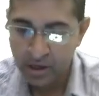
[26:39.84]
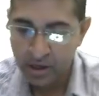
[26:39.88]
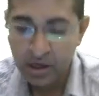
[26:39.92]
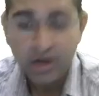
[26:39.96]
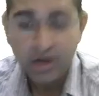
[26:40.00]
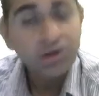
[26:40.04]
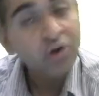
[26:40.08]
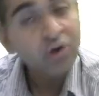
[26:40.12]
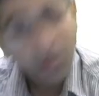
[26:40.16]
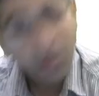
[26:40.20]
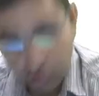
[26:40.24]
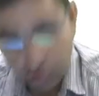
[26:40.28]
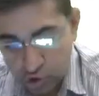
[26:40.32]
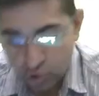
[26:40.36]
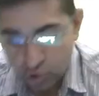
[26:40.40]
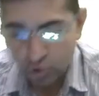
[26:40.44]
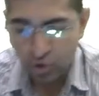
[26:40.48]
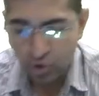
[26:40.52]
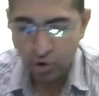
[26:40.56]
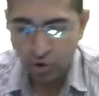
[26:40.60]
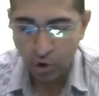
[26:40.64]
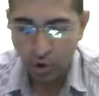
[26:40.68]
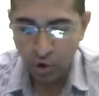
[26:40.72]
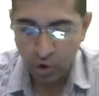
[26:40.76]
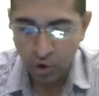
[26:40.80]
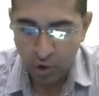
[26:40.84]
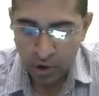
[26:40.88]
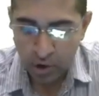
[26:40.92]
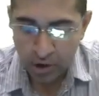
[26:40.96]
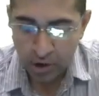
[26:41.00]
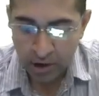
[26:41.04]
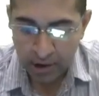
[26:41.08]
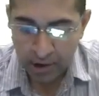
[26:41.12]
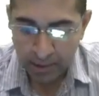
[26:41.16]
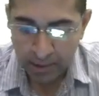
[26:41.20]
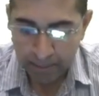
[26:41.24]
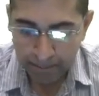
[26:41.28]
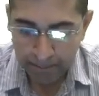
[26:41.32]
Now you know
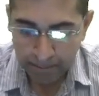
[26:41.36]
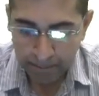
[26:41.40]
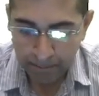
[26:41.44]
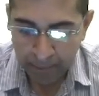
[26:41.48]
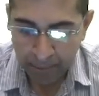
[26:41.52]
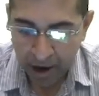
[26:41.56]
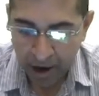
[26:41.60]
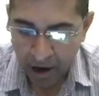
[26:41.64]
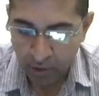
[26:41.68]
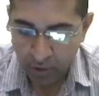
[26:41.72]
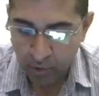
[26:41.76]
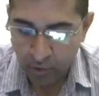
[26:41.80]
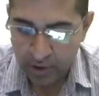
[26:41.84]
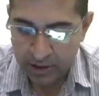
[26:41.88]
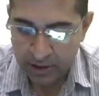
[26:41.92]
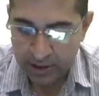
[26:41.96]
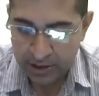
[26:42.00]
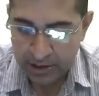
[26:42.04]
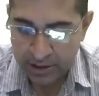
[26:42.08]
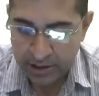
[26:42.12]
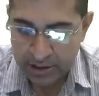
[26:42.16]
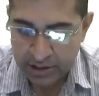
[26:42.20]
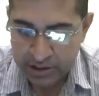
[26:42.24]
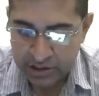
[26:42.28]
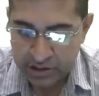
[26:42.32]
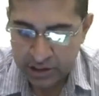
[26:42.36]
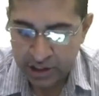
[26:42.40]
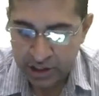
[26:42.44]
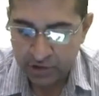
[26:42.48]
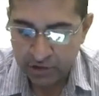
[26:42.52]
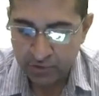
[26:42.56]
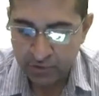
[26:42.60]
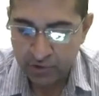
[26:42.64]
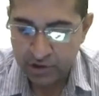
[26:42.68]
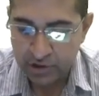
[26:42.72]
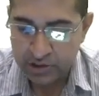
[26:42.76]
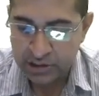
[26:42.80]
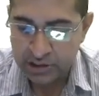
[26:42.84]
power is
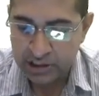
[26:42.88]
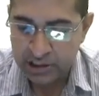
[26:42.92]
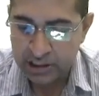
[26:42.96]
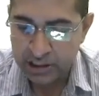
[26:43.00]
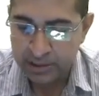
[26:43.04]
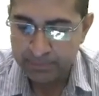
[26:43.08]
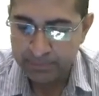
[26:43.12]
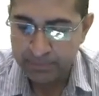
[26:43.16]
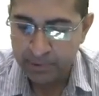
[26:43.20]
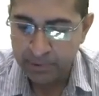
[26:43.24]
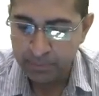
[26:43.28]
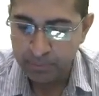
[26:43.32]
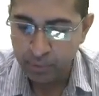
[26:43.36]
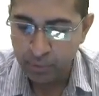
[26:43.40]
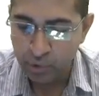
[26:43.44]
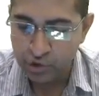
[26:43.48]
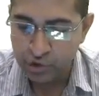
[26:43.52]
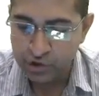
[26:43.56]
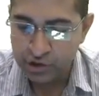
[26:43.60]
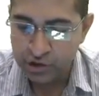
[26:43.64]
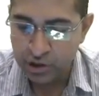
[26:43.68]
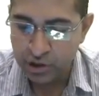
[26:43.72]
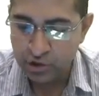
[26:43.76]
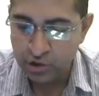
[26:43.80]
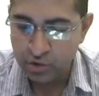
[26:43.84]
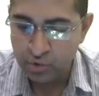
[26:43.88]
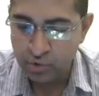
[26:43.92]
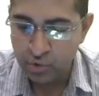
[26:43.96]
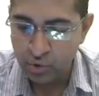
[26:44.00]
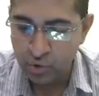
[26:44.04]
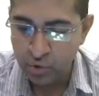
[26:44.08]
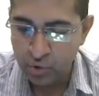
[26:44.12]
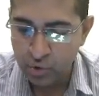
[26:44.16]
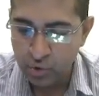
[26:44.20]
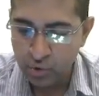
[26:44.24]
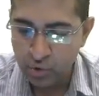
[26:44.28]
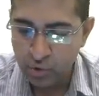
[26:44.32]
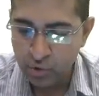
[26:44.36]
inversely proportional
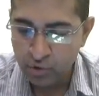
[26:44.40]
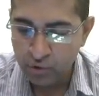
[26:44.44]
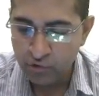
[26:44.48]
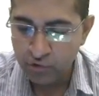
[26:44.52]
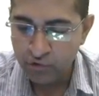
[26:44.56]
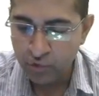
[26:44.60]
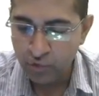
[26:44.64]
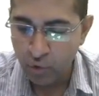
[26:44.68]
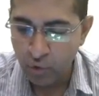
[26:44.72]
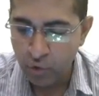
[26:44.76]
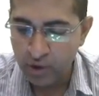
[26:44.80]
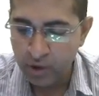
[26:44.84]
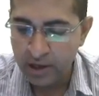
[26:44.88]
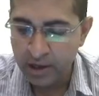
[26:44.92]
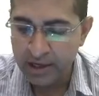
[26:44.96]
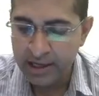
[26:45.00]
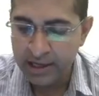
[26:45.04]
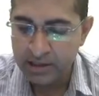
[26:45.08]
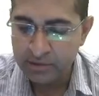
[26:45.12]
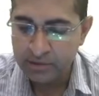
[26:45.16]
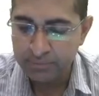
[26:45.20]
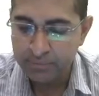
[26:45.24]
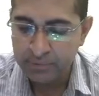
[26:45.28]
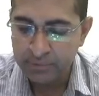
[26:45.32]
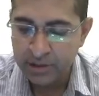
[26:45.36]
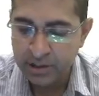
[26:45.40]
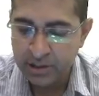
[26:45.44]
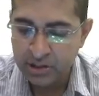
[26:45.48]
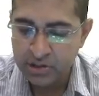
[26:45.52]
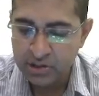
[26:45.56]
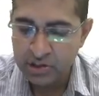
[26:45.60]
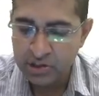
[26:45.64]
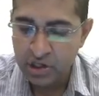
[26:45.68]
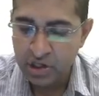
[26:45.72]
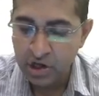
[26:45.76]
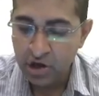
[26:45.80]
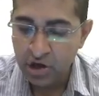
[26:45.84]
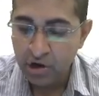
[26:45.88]
to focal length,
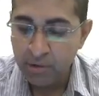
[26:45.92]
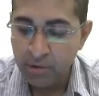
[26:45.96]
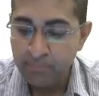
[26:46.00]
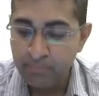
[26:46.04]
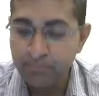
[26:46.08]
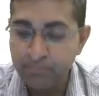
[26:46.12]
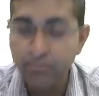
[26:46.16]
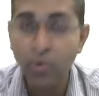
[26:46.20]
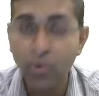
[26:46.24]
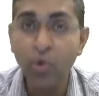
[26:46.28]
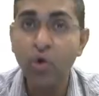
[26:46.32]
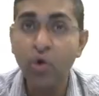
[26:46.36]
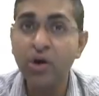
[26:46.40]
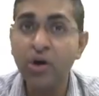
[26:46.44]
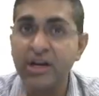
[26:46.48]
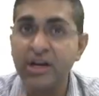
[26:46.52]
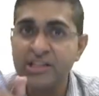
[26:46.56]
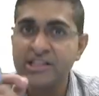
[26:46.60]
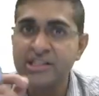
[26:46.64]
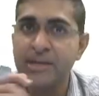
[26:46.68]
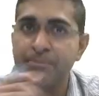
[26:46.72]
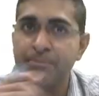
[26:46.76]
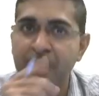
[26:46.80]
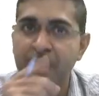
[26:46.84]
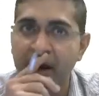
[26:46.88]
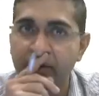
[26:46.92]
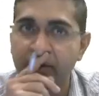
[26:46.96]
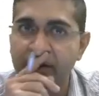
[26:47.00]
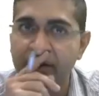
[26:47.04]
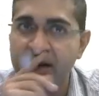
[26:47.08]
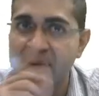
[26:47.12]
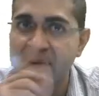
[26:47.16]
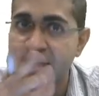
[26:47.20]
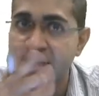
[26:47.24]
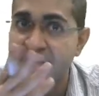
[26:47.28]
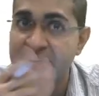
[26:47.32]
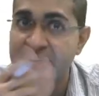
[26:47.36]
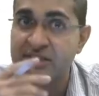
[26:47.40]
means more is the
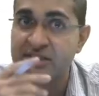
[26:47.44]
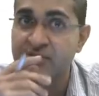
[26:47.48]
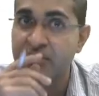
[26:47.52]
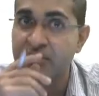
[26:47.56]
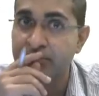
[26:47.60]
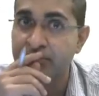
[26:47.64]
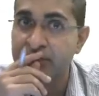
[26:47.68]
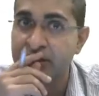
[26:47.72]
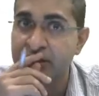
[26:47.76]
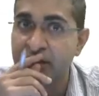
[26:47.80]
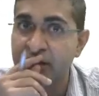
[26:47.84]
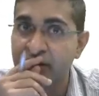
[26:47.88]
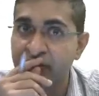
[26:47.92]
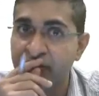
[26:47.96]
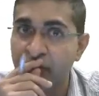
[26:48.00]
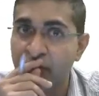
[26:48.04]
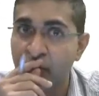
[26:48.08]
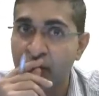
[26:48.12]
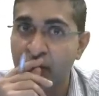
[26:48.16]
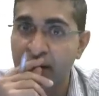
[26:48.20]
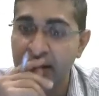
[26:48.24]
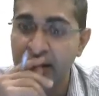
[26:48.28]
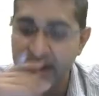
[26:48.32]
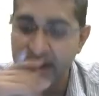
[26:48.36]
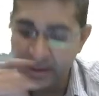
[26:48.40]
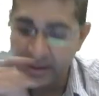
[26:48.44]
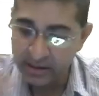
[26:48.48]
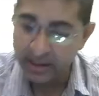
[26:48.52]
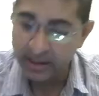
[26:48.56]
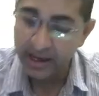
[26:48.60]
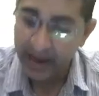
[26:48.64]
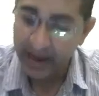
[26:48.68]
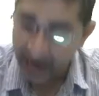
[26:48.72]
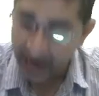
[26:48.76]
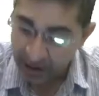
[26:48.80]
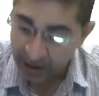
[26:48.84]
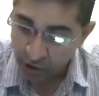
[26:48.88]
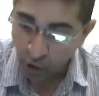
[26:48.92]
power, less will be the focal length,
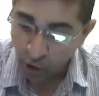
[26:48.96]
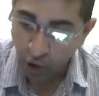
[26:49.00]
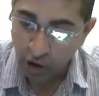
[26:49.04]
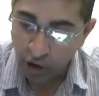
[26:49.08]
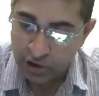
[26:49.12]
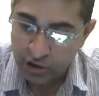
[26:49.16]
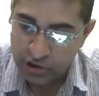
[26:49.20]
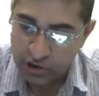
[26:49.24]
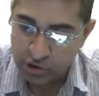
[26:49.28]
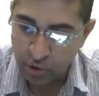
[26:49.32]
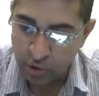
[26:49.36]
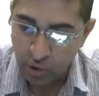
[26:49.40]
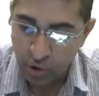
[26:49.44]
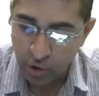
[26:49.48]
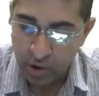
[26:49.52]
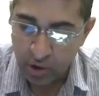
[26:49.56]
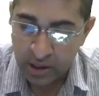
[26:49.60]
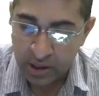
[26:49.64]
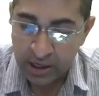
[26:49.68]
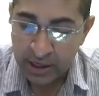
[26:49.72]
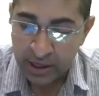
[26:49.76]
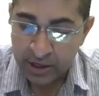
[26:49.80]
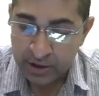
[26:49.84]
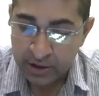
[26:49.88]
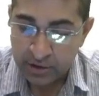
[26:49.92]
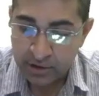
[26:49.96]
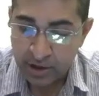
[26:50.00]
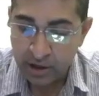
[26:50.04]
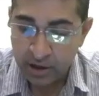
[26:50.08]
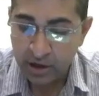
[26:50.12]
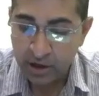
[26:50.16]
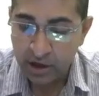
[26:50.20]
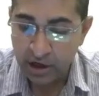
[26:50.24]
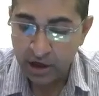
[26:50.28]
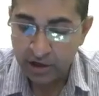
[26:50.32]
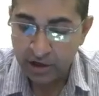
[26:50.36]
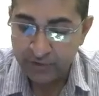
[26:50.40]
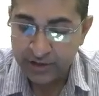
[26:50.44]
and also the
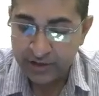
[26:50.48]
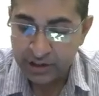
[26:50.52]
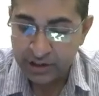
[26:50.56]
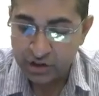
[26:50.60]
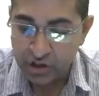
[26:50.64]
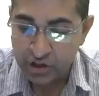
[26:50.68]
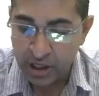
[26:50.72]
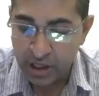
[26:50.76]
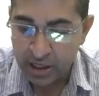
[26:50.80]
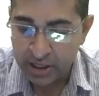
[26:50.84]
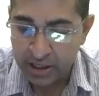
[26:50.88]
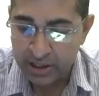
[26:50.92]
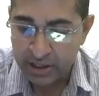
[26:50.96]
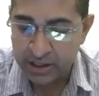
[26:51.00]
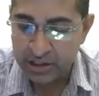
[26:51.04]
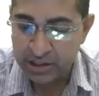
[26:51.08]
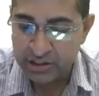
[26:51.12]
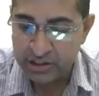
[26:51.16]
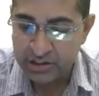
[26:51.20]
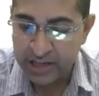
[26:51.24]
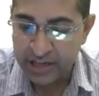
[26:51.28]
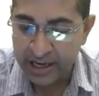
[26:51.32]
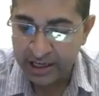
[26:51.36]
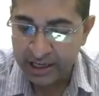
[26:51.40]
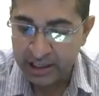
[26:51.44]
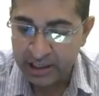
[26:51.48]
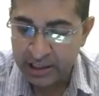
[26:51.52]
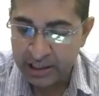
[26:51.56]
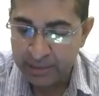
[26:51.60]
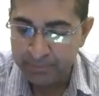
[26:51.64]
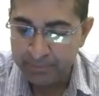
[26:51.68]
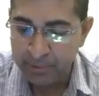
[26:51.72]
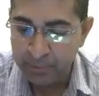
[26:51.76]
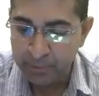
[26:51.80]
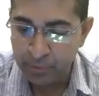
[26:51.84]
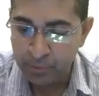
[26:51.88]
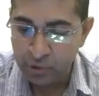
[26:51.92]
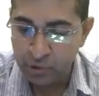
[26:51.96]
curvature is directly
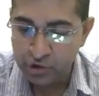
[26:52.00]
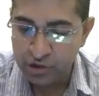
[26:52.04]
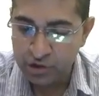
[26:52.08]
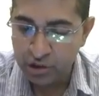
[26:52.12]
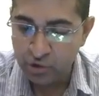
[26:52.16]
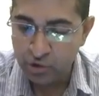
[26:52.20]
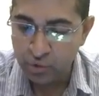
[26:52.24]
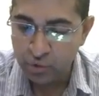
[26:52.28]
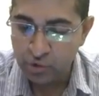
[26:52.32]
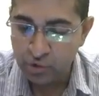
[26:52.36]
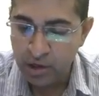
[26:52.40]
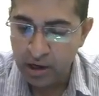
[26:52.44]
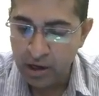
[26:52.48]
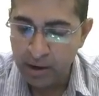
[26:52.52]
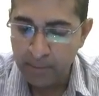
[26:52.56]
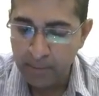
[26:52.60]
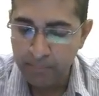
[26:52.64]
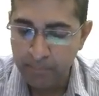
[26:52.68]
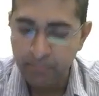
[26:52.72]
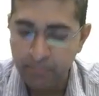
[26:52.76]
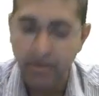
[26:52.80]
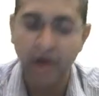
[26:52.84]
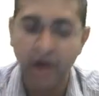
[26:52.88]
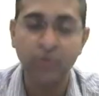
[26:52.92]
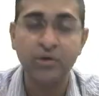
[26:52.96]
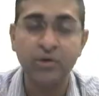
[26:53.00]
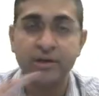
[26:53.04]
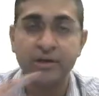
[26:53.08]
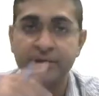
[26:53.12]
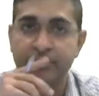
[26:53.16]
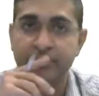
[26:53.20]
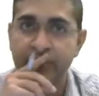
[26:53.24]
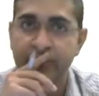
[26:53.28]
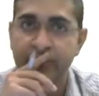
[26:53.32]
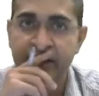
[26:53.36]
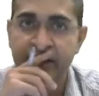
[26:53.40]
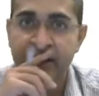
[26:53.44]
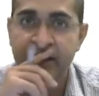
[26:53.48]
proportional to the power.
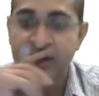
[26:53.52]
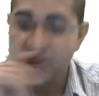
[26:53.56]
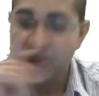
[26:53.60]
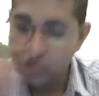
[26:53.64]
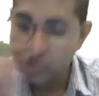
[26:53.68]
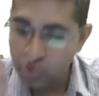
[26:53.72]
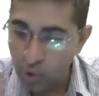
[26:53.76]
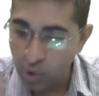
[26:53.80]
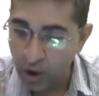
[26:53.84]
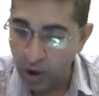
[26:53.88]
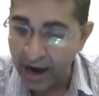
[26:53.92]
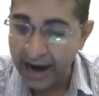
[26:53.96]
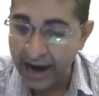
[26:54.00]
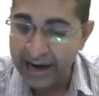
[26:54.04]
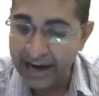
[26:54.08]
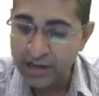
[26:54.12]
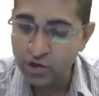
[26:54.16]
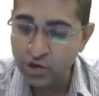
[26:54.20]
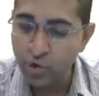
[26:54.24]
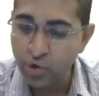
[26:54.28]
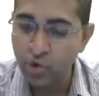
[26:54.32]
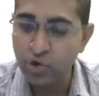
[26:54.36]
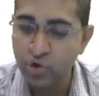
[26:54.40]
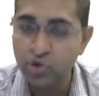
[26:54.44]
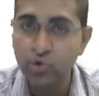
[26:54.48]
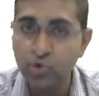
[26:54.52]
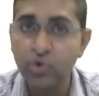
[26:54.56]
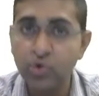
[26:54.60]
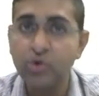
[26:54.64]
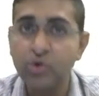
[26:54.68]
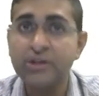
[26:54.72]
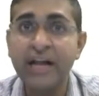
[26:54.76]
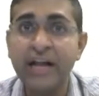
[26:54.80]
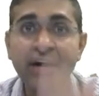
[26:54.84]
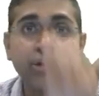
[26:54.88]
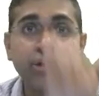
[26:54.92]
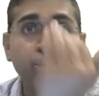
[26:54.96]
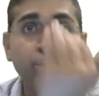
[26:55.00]
So I told you
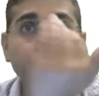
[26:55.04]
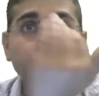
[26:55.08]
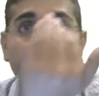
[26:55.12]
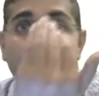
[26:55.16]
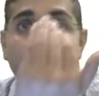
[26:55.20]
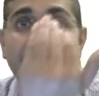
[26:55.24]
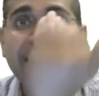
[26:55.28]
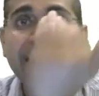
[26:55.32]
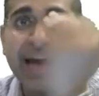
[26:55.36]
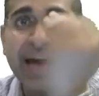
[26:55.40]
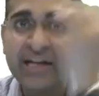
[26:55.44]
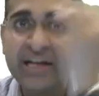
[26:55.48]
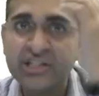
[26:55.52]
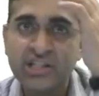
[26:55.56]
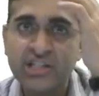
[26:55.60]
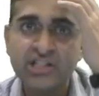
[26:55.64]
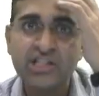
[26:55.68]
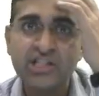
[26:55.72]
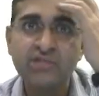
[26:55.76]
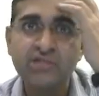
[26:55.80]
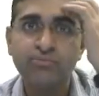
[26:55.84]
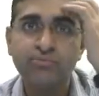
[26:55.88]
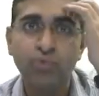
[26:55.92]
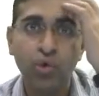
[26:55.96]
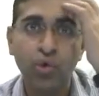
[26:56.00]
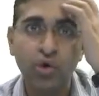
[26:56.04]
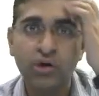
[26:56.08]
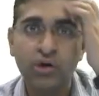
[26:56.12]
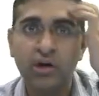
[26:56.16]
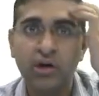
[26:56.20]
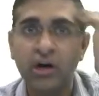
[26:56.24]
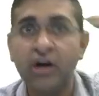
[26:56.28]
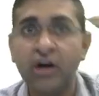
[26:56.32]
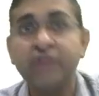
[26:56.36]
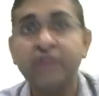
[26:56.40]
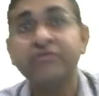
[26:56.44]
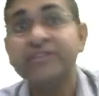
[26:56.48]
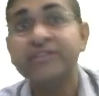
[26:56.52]
that y-axis is more
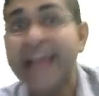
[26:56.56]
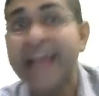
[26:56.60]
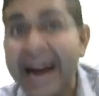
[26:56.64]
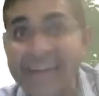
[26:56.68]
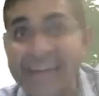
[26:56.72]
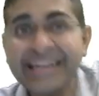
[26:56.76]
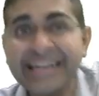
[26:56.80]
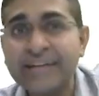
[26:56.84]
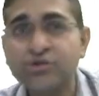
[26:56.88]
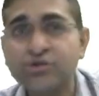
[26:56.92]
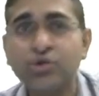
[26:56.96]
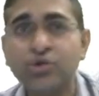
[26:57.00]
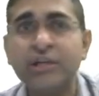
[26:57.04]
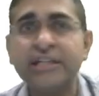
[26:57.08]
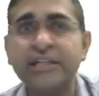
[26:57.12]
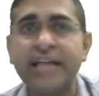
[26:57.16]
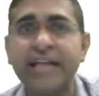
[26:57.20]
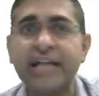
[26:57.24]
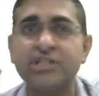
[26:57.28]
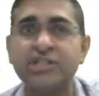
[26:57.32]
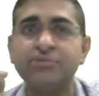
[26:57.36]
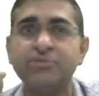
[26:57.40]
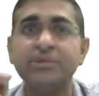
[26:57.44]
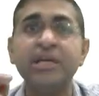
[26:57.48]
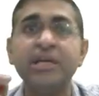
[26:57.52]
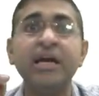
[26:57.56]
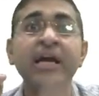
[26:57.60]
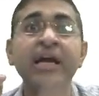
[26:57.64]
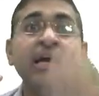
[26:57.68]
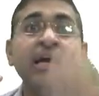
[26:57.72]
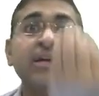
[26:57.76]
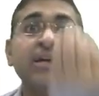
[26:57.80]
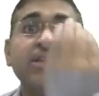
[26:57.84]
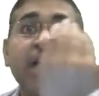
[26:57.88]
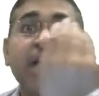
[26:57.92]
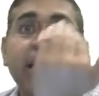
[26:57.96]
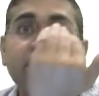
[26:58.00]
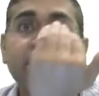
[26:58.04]
curved. That actually tells me
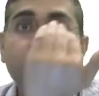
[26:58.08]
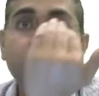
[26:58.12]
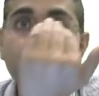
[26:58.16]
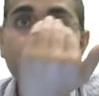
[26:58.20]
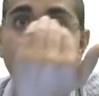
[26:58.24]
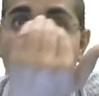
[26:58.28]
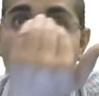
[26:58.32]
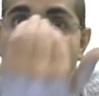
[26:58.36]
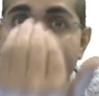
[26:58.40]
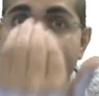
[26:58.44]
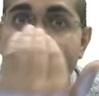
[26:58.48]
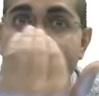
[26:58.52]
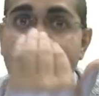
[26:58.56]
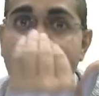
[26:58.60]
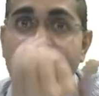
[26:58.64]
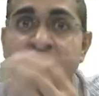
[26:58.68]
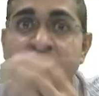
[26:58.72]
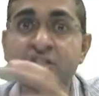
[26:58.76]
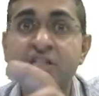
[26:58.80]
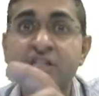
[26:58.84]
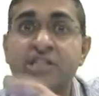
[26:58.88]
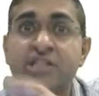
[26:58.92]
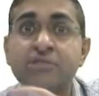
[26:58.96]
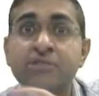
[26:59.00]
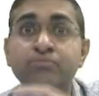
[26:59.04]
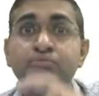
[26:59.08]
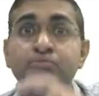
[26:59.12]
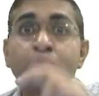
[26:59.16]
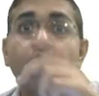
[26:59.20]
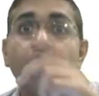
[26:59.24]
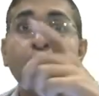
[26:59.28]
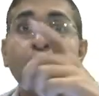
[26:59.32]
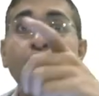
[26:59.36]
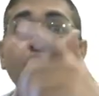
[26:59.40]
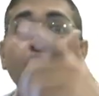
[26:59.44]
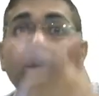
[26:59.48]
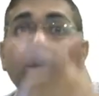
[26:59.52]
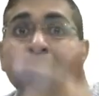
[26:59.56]
that y-axis has
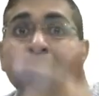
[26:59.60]
more